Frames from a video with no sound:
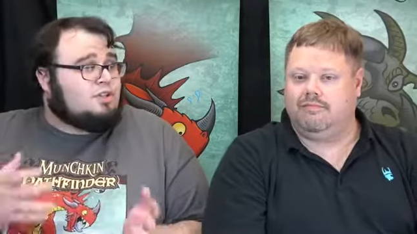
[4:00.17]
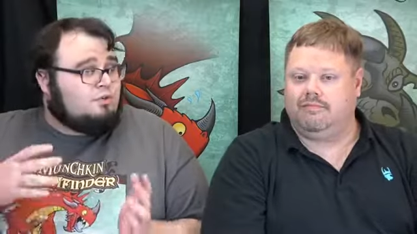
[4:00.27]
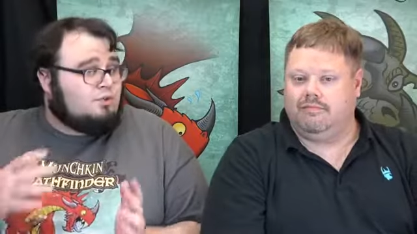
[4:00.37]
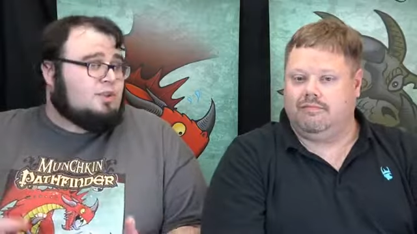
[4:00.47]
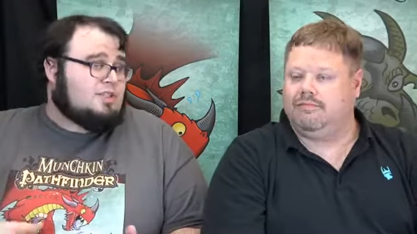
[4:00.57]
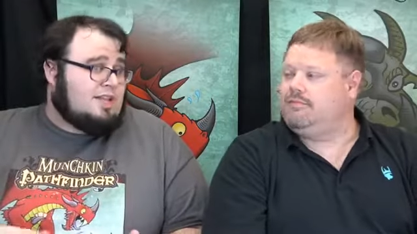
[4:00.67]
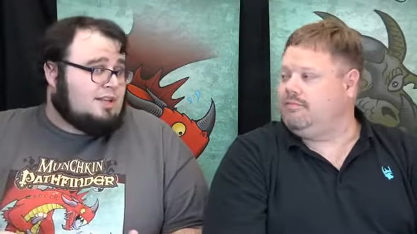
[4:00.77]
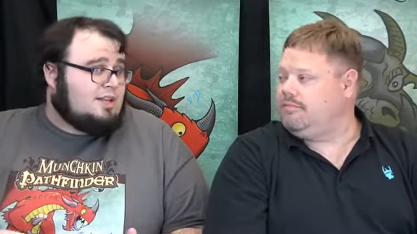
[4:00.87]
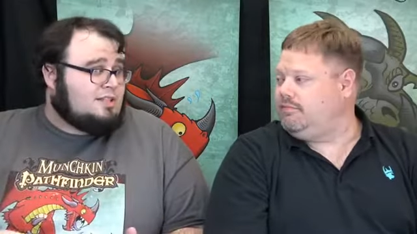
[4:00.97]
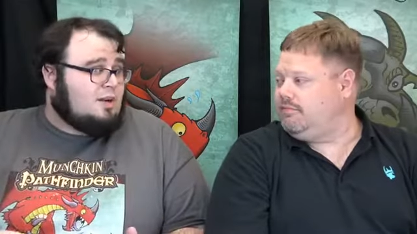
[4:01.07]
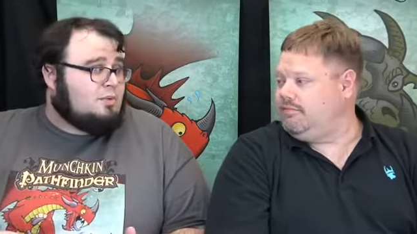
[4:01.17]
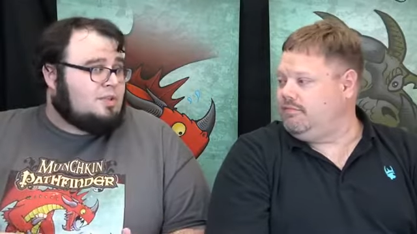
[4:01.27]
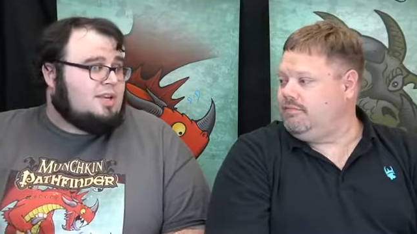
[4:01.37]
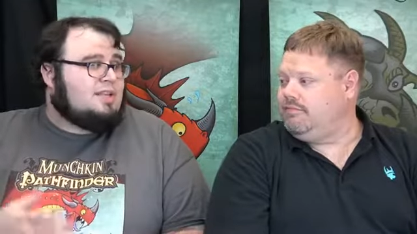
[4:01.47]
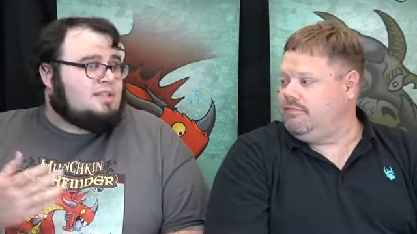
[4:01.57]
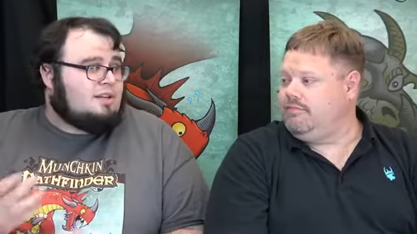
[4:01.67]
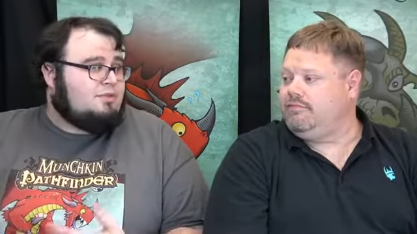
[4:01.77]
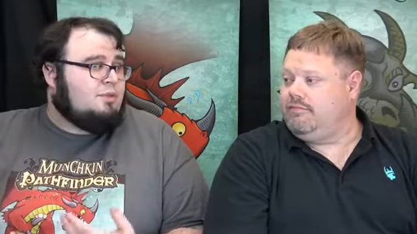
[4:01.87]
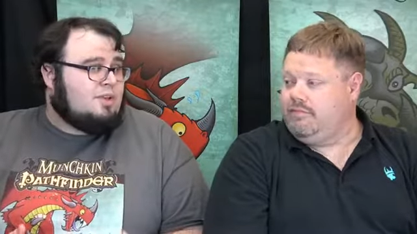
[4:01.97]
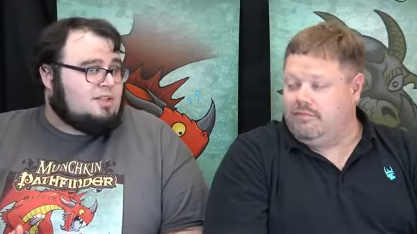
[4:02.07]
Speaker 1: full set that he's done with us. He has done a
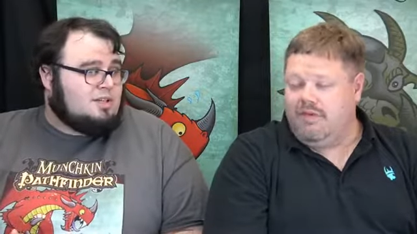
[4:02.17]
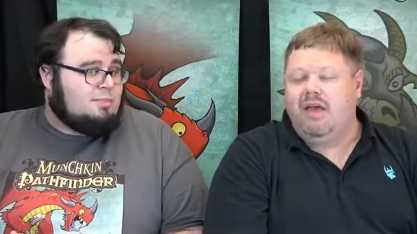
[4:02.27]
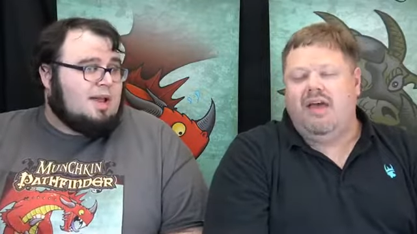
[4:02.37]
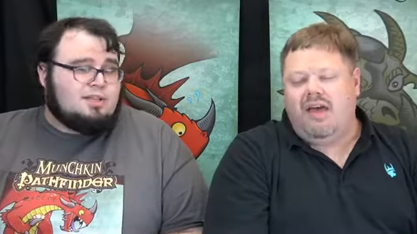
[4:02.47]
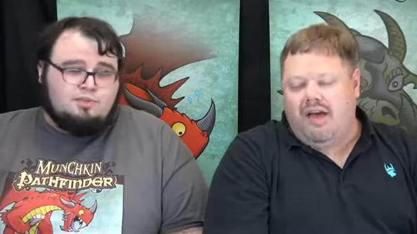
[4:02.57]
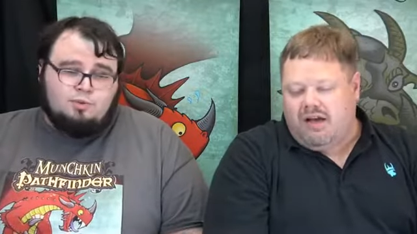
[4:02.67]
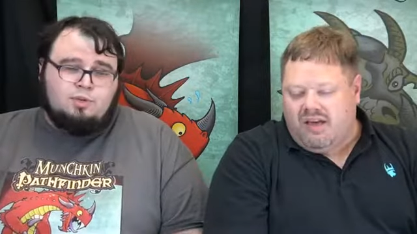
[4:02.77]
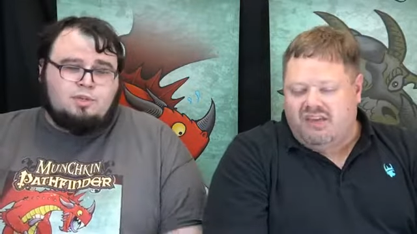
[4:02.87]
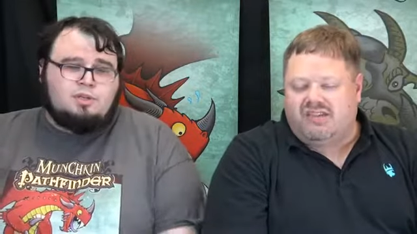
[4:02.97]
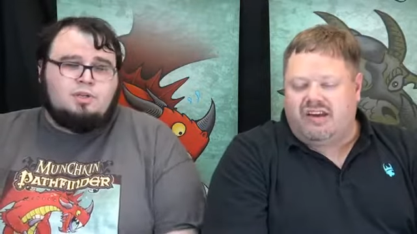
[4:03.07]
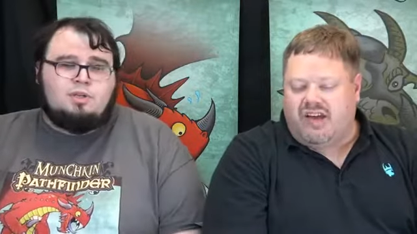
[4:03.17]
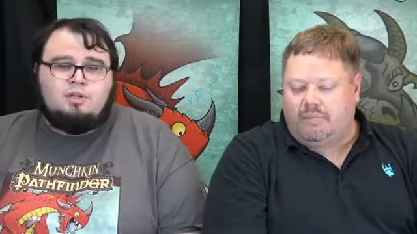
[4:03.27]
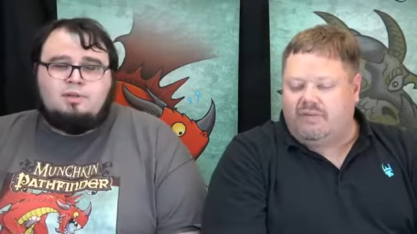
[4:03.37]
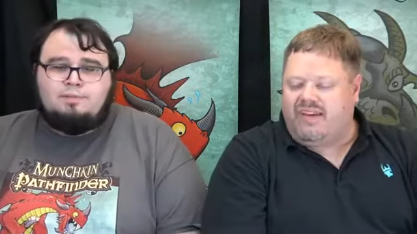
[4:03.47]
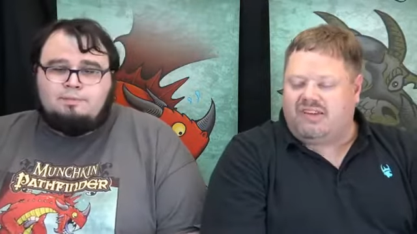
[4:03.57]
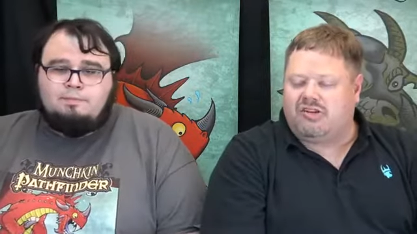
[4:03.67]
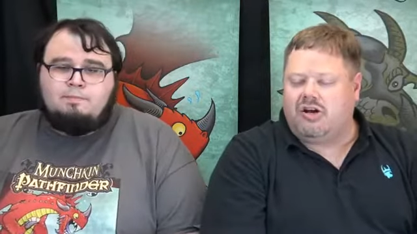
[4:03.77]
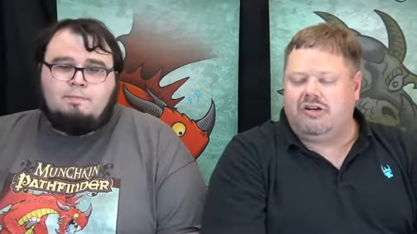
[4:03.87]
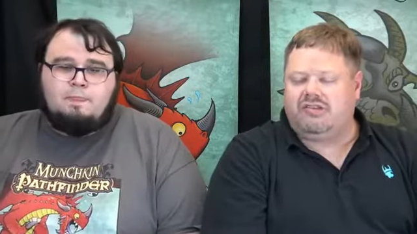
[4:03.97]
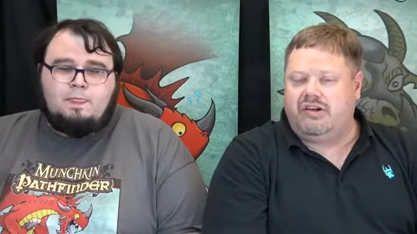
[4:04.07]
few things in the past for us. He's done
Speaker 2: a couple of guest
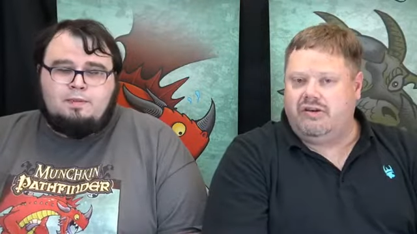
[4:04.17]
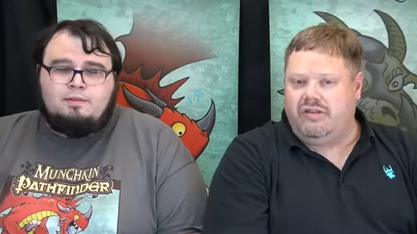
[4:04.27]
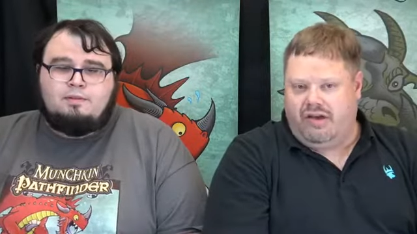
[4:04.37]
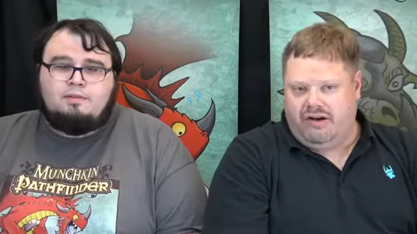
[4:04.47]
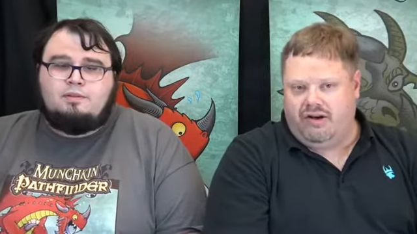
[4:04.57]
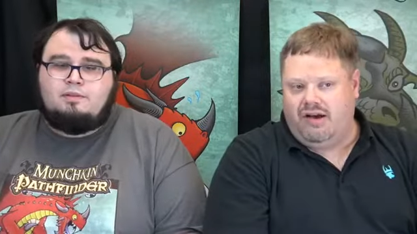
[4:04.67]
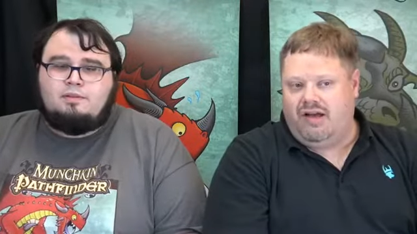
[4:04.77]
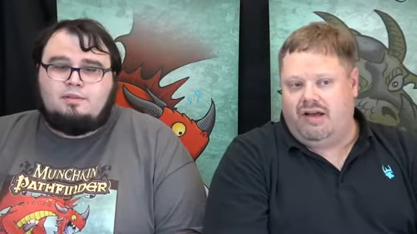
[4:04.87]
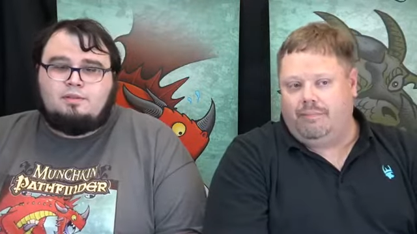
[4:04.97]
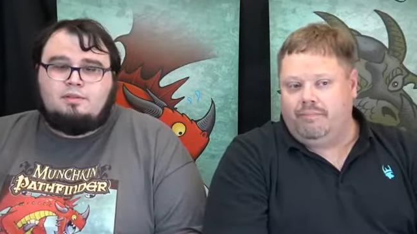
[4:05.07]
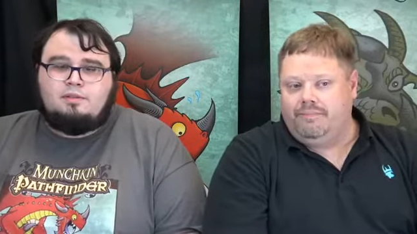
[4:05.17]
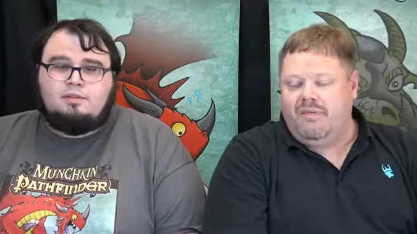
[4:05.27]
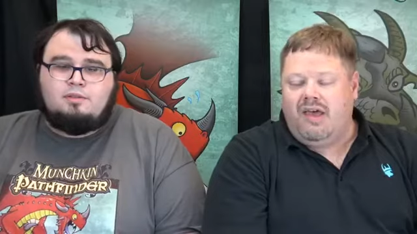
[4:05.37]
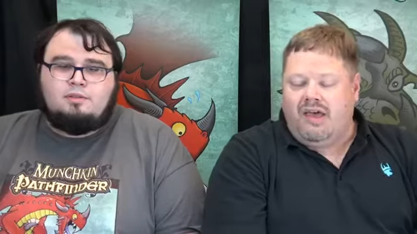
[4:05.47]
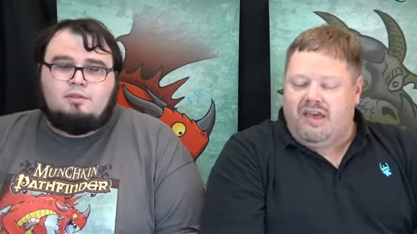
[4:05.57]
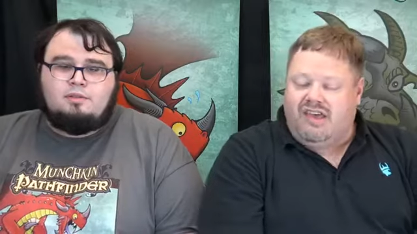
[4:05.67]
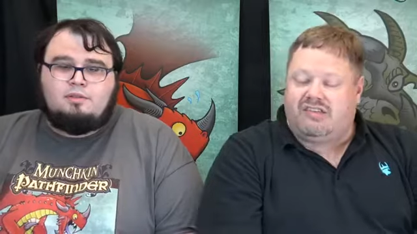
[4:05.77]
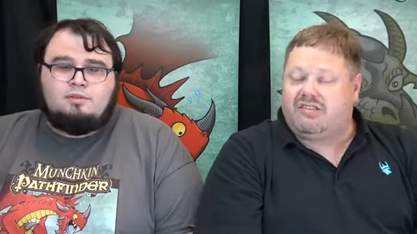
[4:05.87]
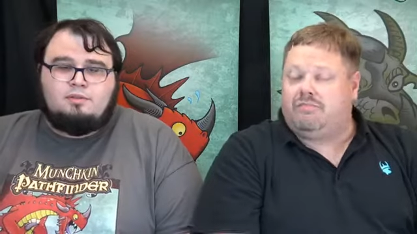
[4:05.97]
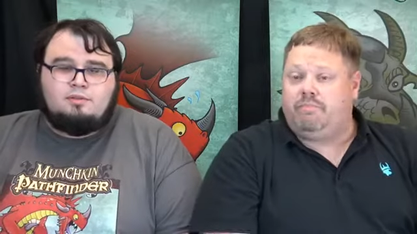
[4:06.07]
cards here and there. Um,
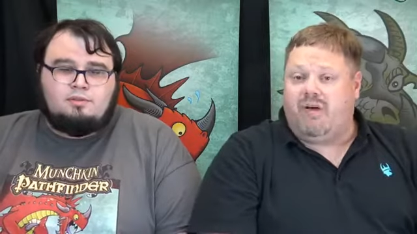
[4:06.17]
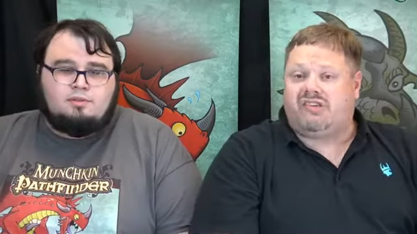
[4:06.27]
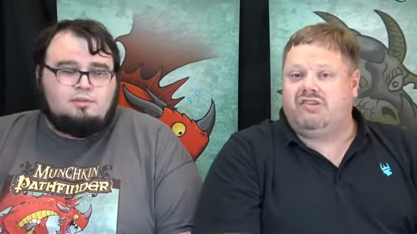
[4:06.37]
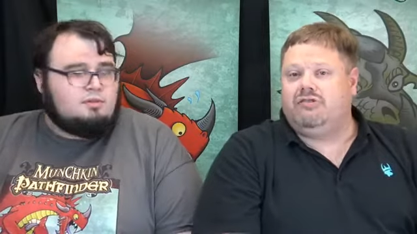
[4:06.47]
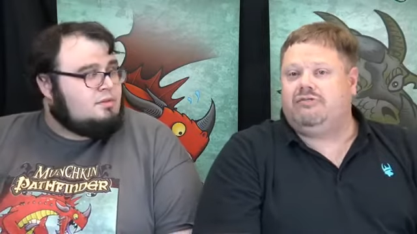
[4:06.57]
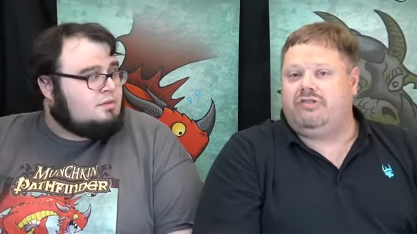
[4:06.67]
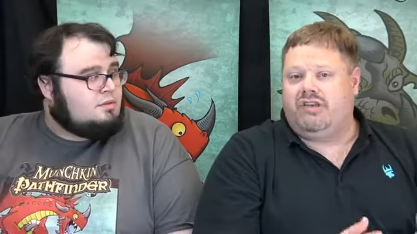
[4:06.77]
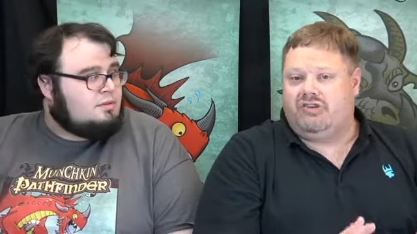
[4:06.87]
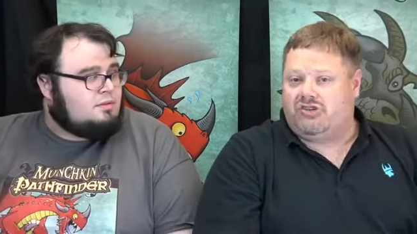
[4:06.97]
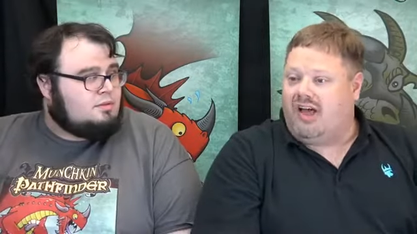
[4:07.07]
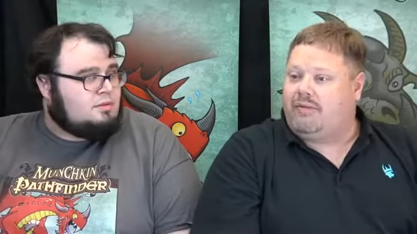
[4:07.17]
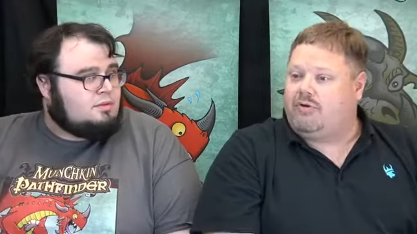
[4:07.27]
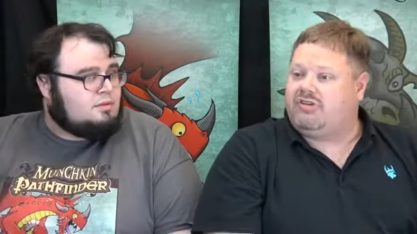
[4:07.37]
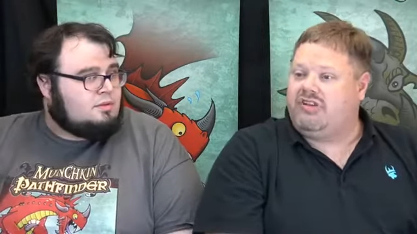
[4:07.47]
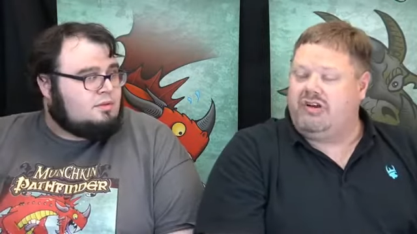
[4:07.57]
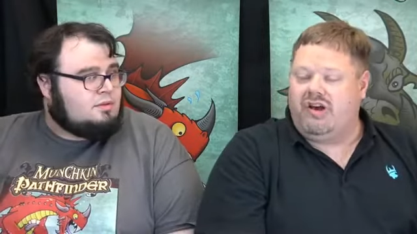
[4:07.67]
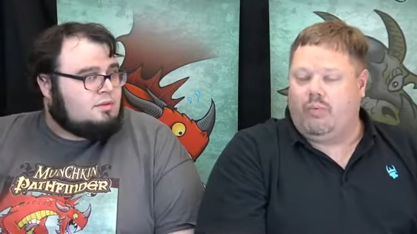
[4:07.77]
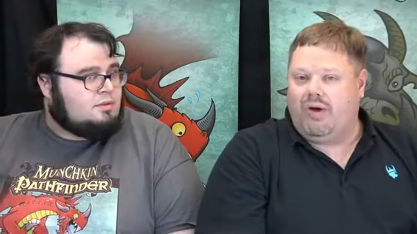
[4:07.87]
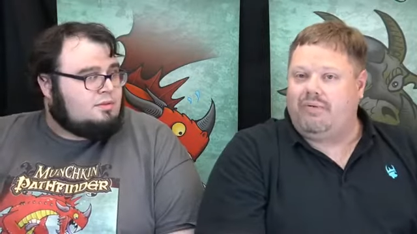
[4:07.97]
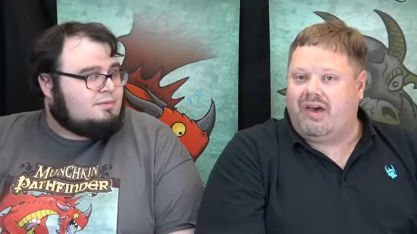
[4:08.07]
he's best known for the Schlock Mercenary
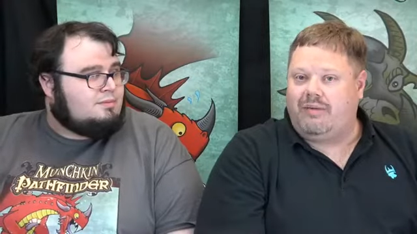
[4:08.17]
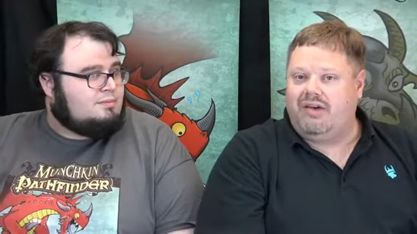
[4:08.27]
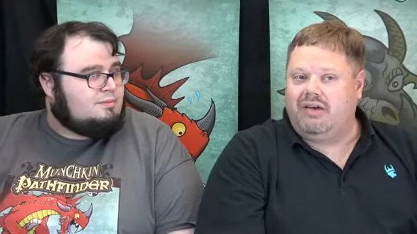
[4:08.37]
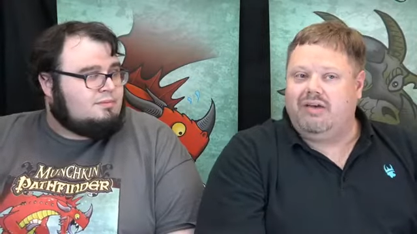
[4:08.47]
webcomic,